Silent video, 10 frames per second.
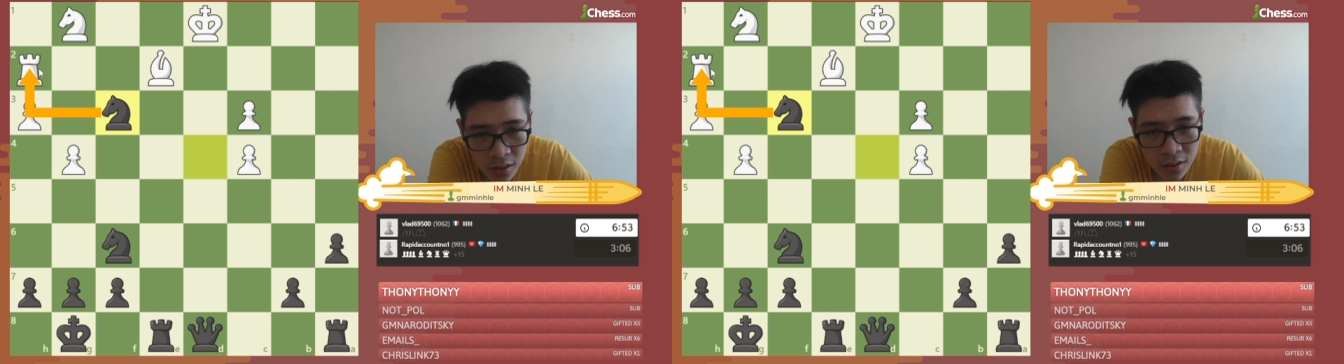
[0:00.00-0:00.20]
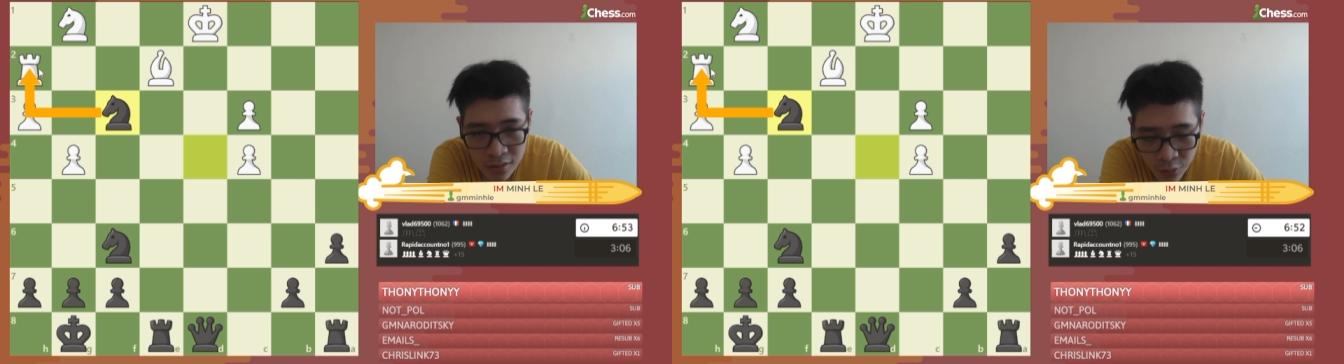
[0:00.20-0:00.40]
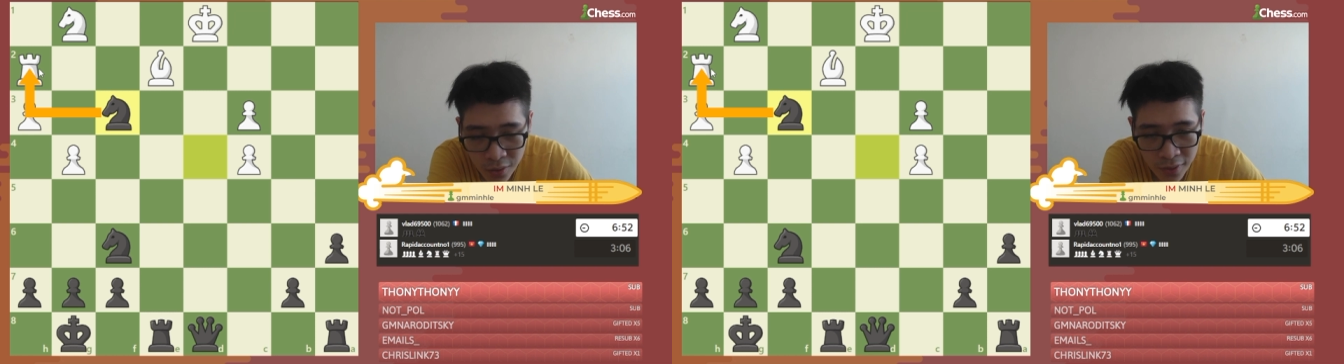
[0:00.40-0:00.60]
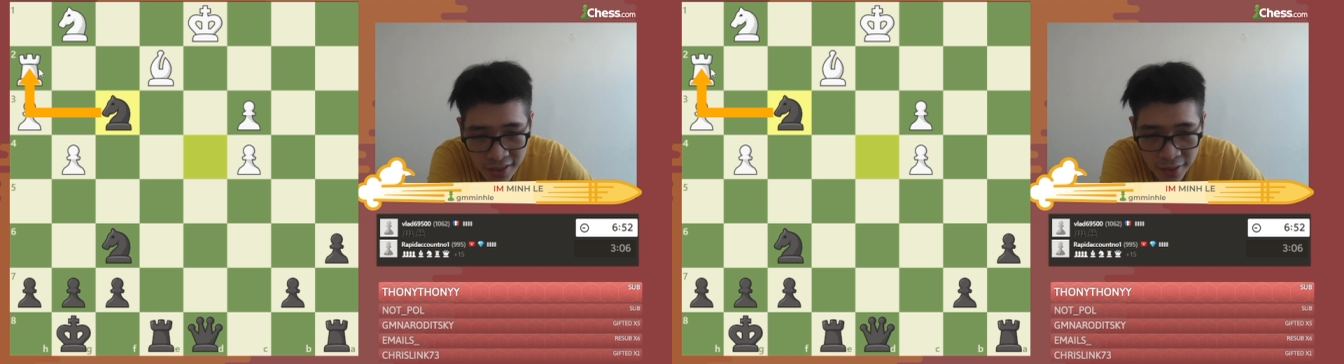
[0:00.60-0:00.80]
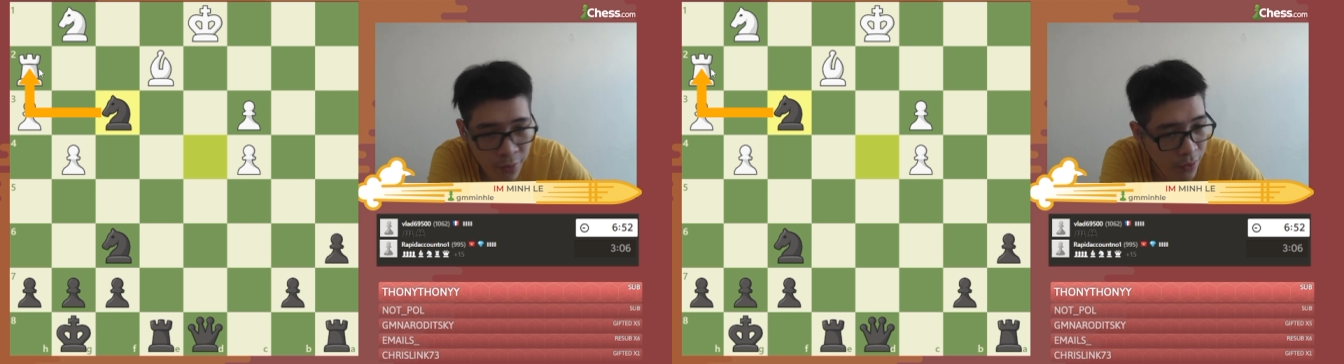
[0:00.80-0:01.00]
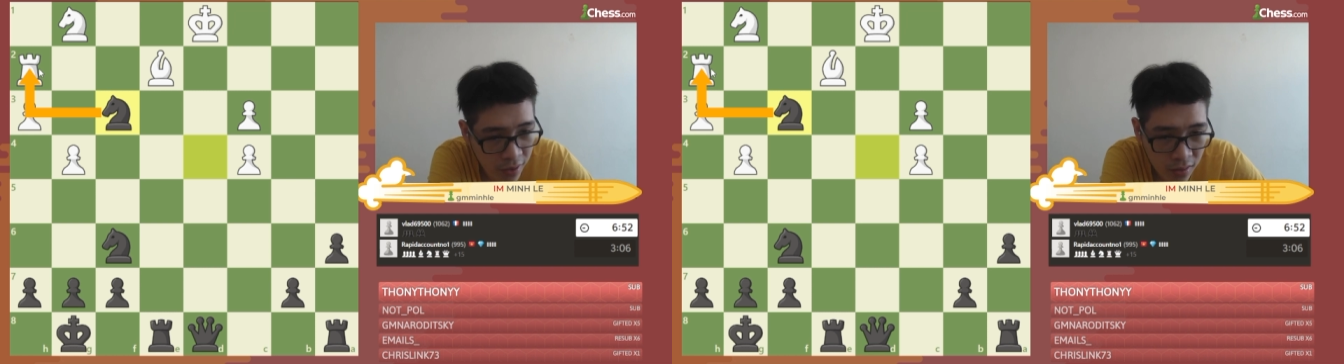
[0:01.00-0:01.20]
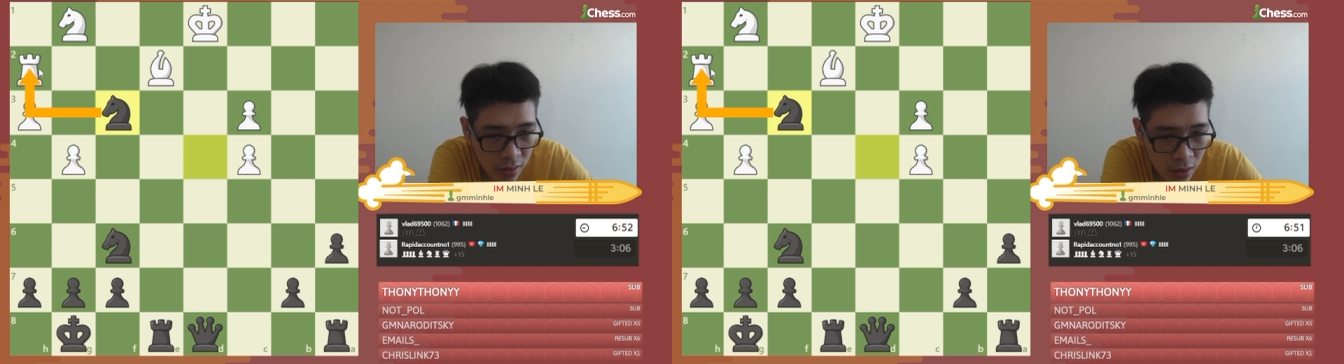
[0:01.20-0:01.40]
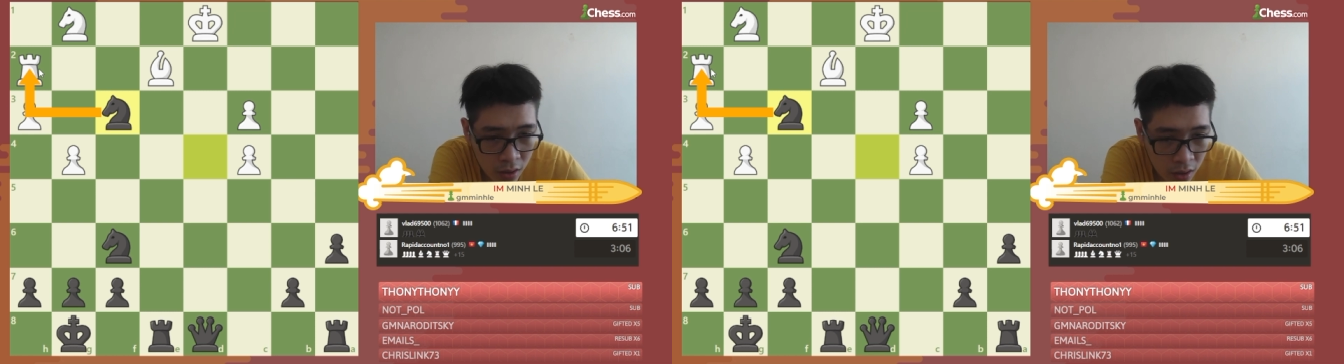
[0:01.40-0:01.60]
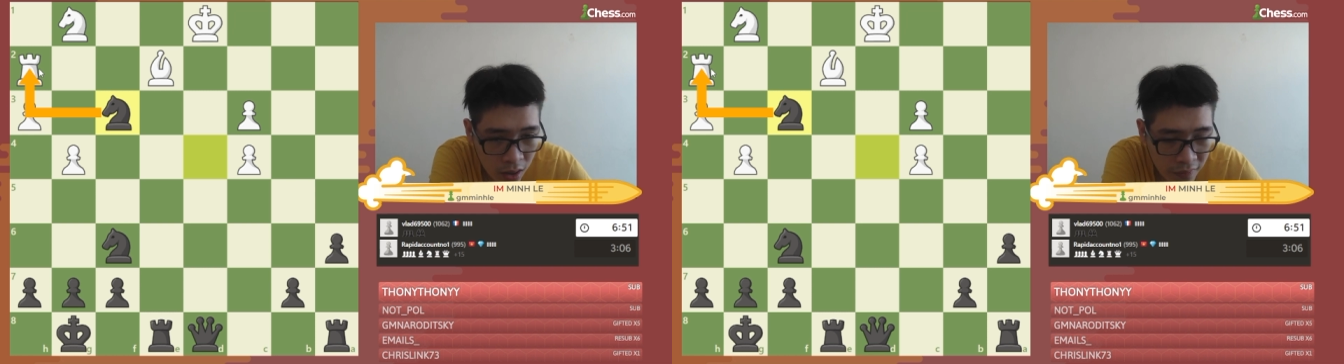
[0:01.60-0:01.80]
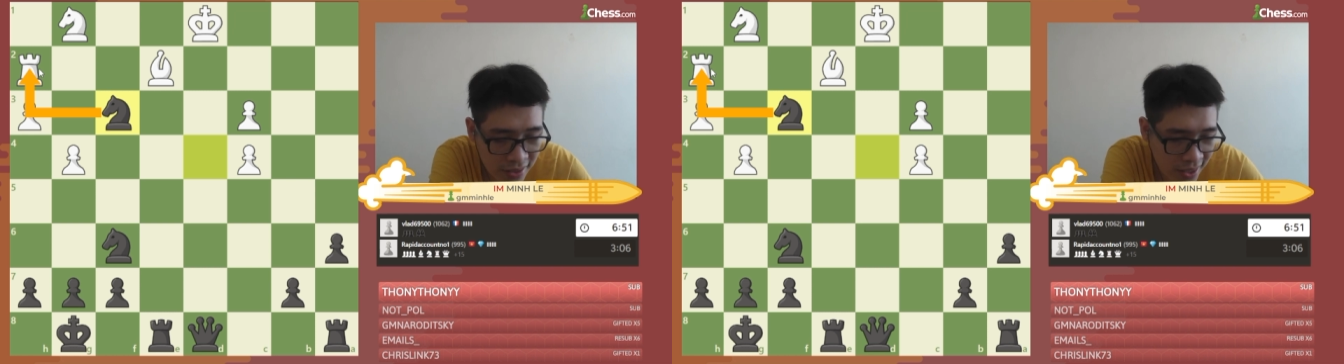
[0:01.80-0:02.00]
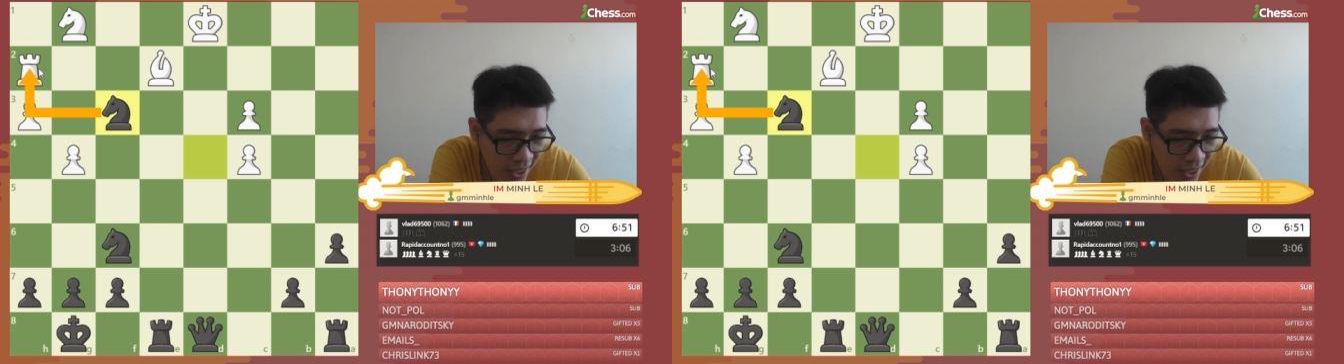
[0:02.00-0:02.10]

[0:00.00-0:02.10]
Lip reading: to win material here. Obviously,